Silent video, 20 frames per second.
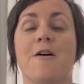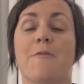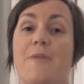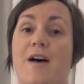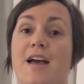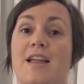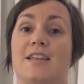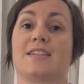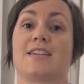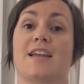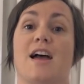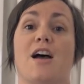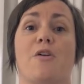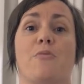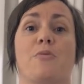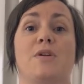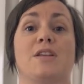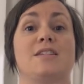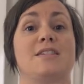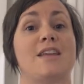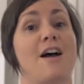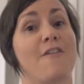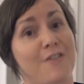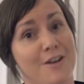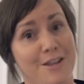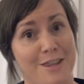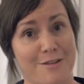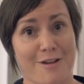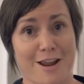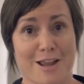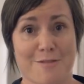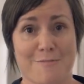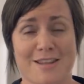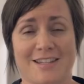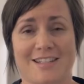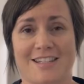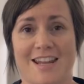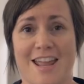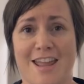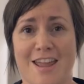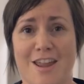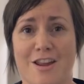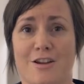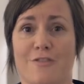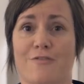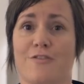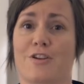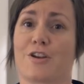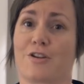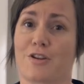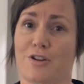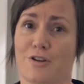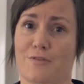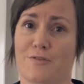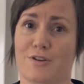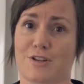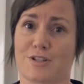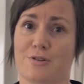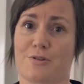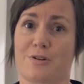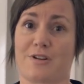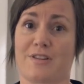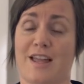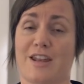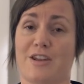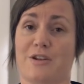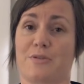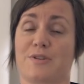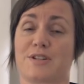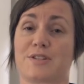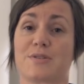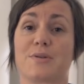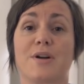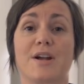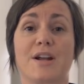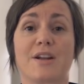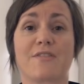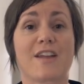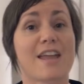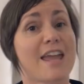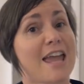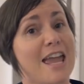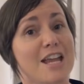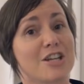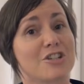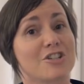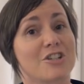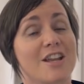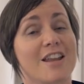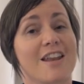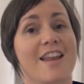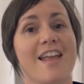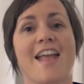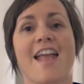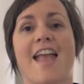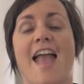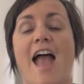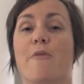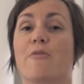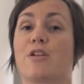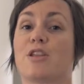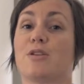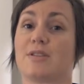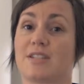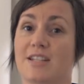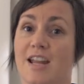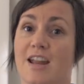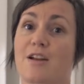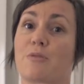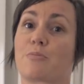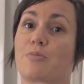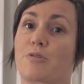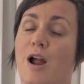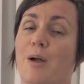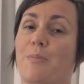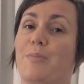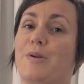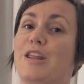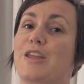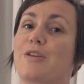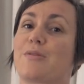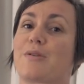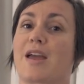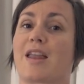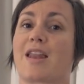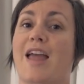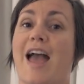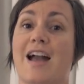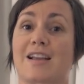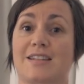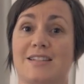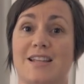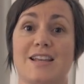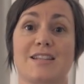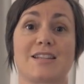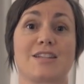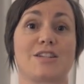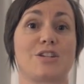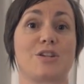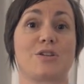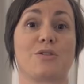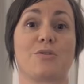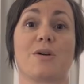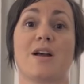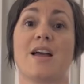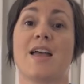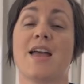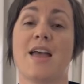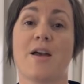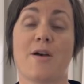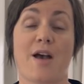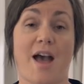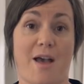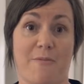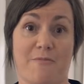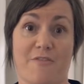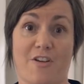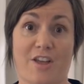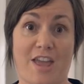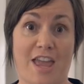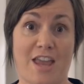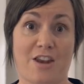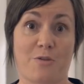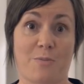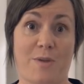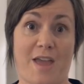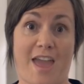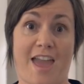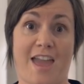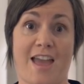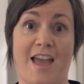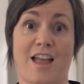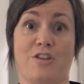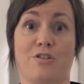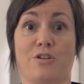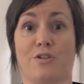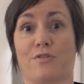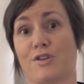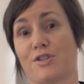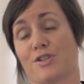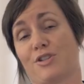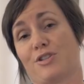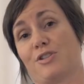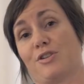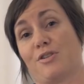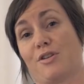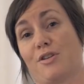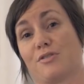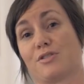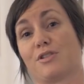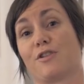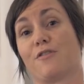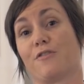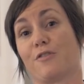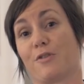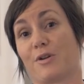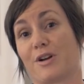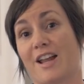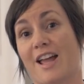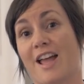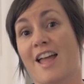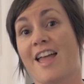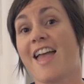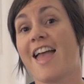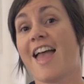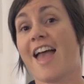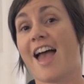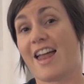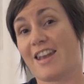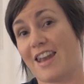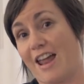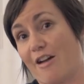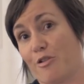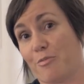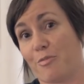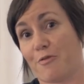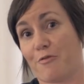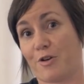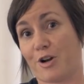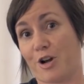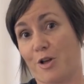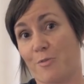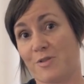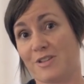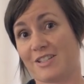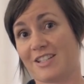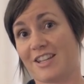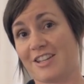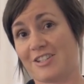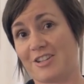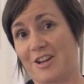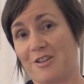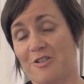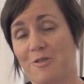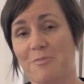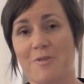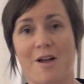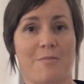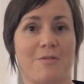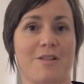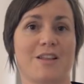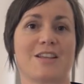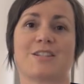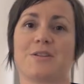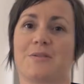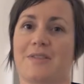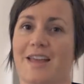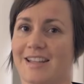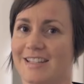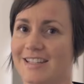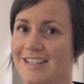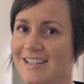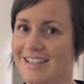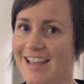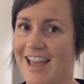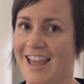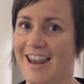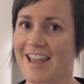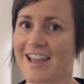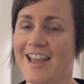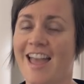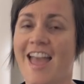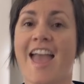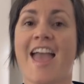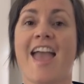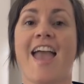but we definitely recommend staying here for your Universal Orlando Resort vacation. And when you stay on property, you get access to Volcano Bay and Universal Studios Florida an hour before it opens to the general public, so that's exciting.